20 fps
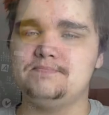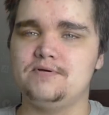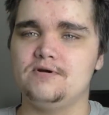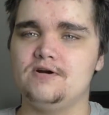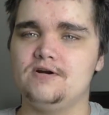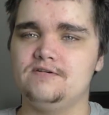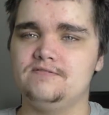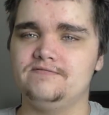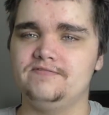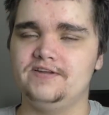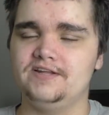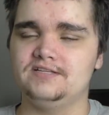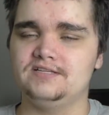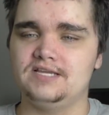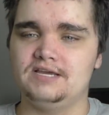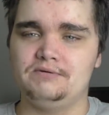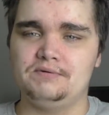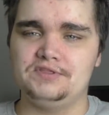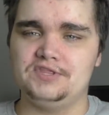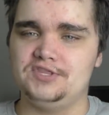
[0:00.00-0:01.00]
perfect,
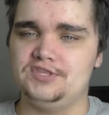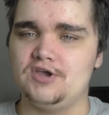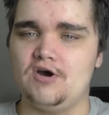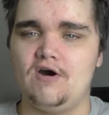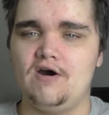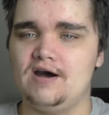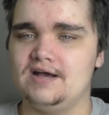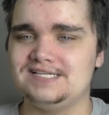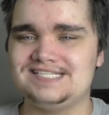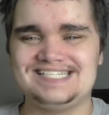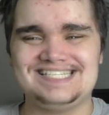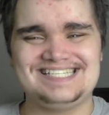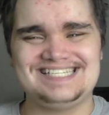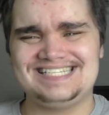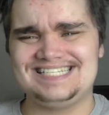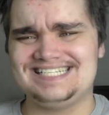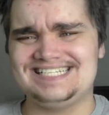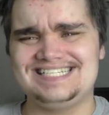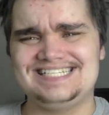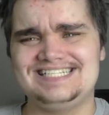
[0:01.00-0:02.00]
like with
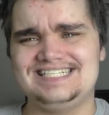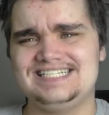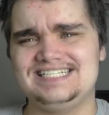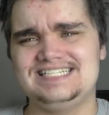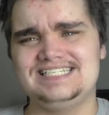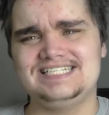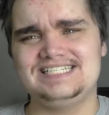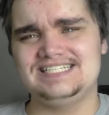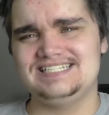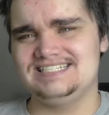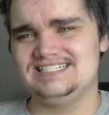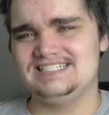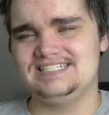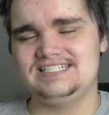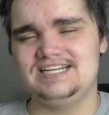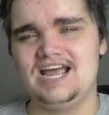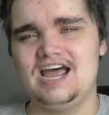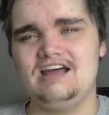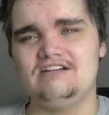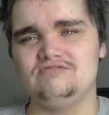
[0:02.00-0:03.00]
DOS?
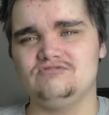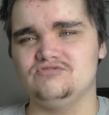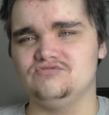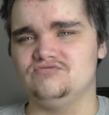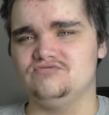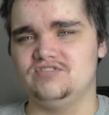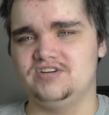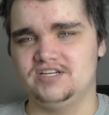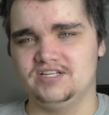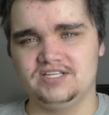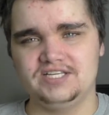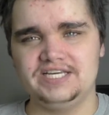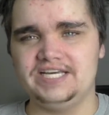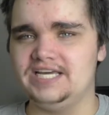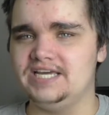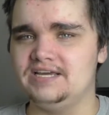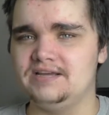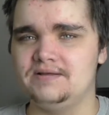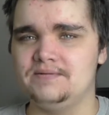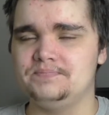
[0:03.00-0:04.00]
Not
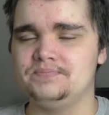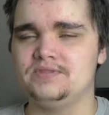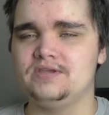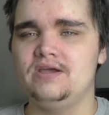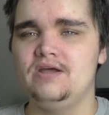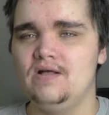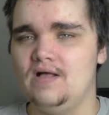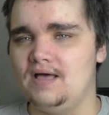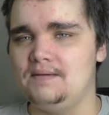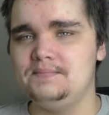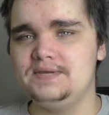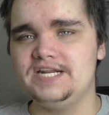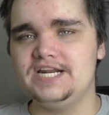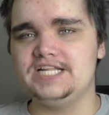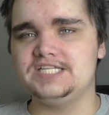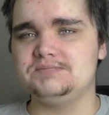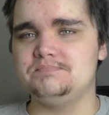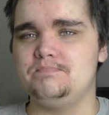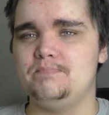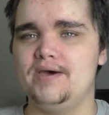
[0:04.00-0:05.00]
really. I mean,
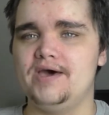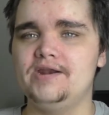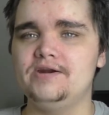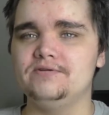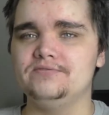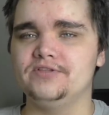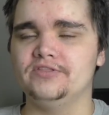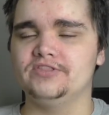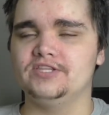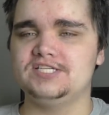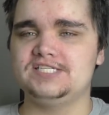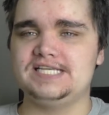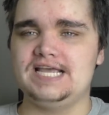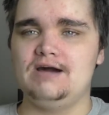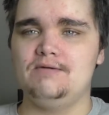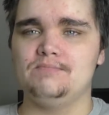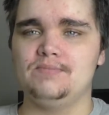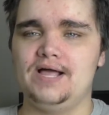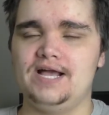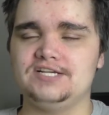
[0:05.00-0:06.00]
it's better than the
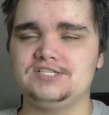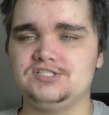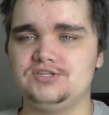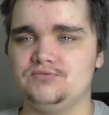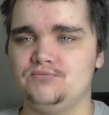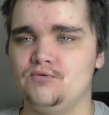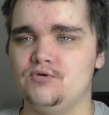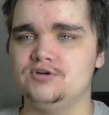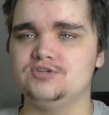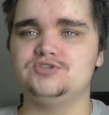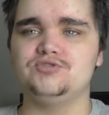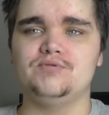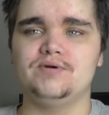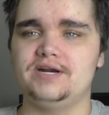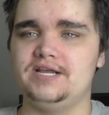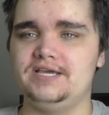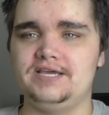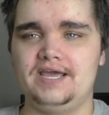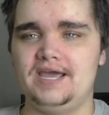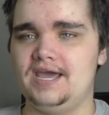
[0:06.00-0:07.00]
Sound Blaster
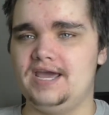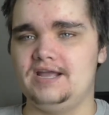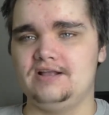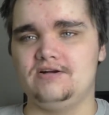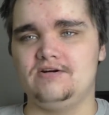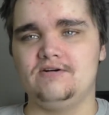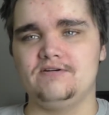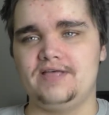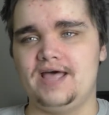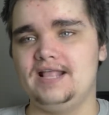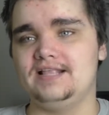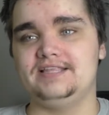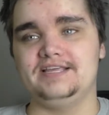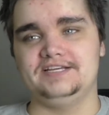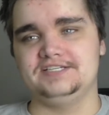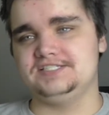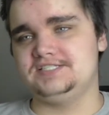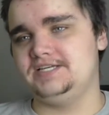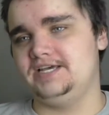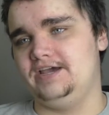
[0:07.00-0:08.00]
128. Oh, that
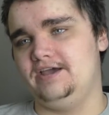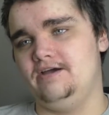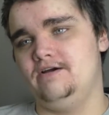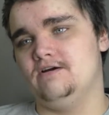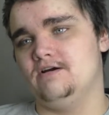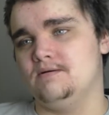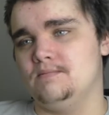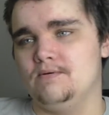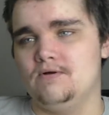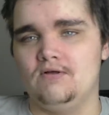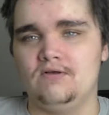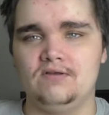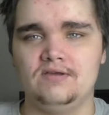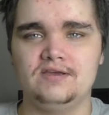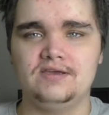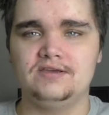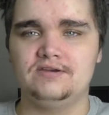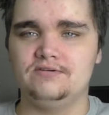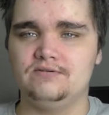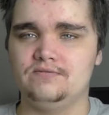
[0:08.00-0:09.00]
thing's terrible
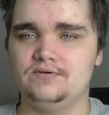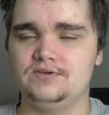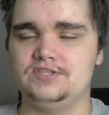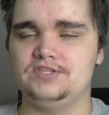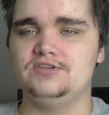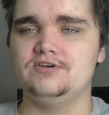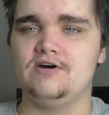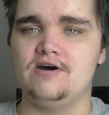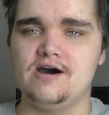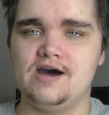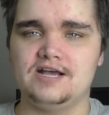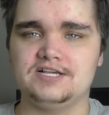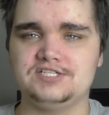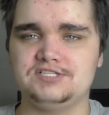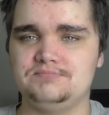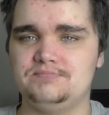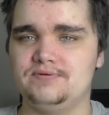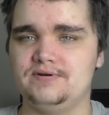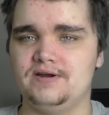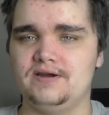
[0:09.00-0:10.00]
with
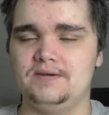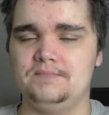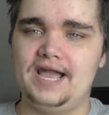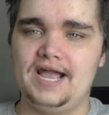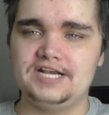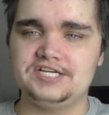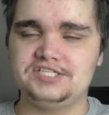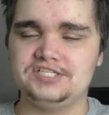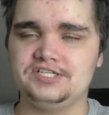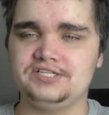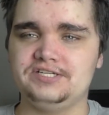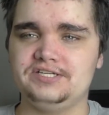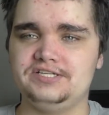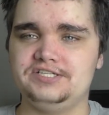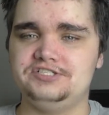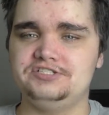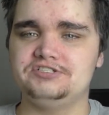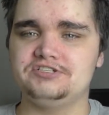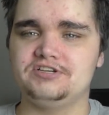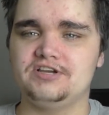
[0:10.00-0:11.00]
DOS. But I actually
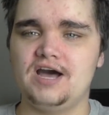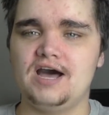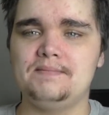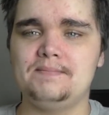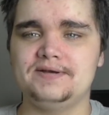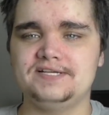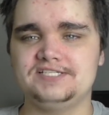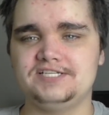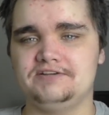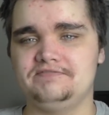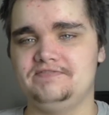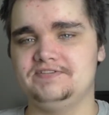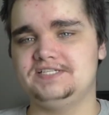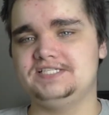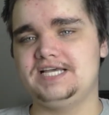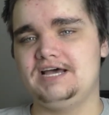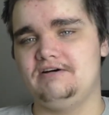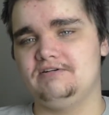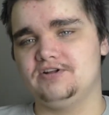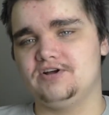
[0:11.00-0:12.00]
just got myself a
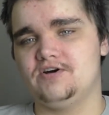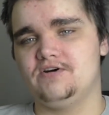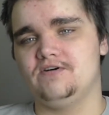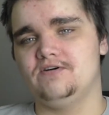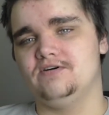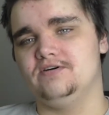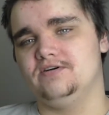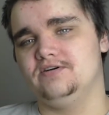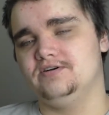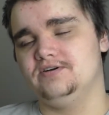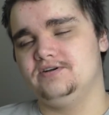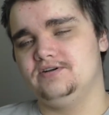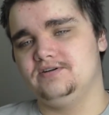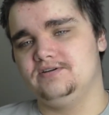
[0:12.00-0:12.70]
sound card